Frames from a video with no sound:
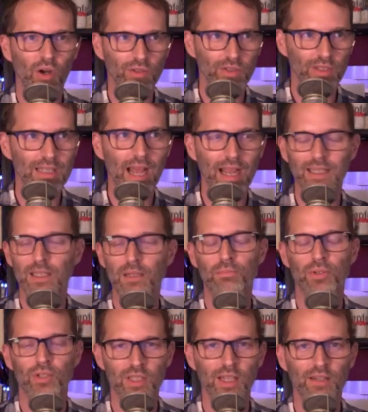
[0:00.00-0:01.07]

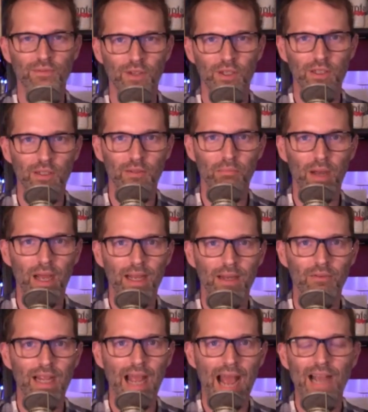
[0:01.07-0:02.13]
90% funded by
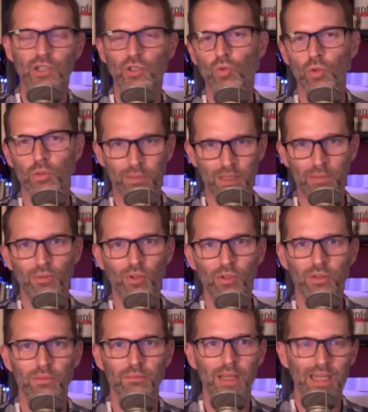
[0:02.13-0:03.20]
actual people
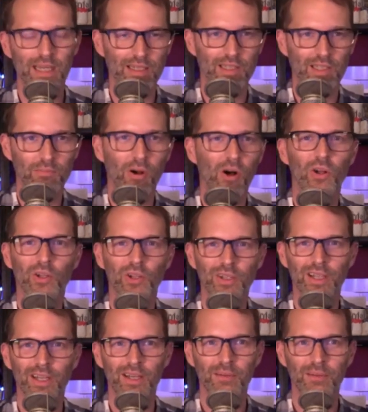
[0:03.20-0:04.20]
making small